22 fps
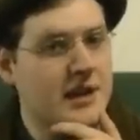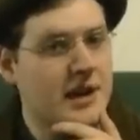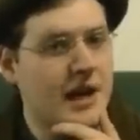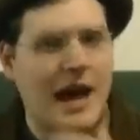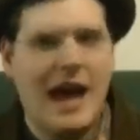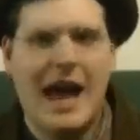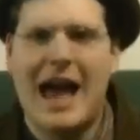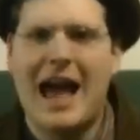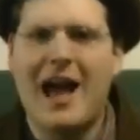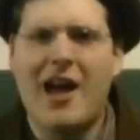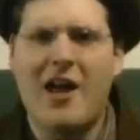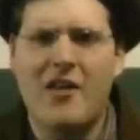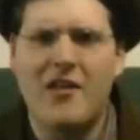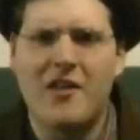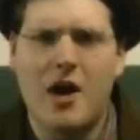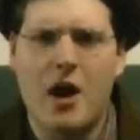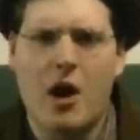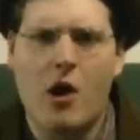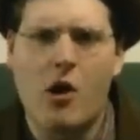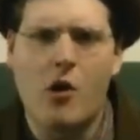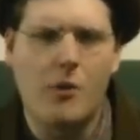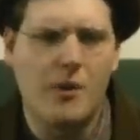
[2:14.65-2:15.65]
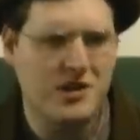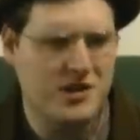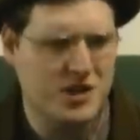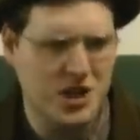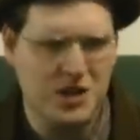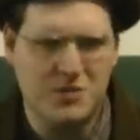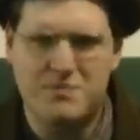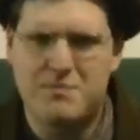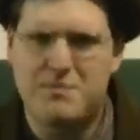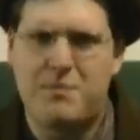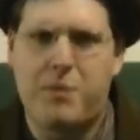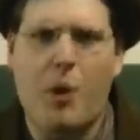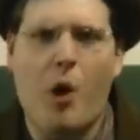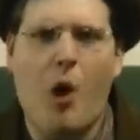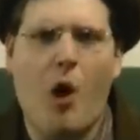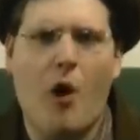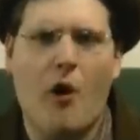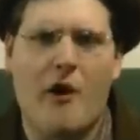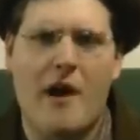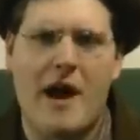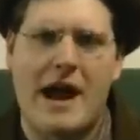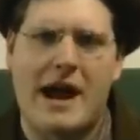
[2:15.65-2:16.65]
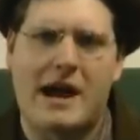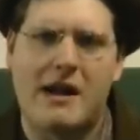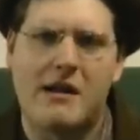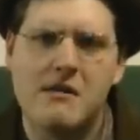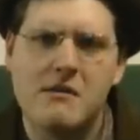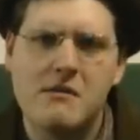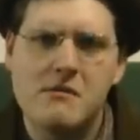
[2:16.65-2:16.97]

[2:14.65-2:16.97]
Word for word: Hell no, it was just boring.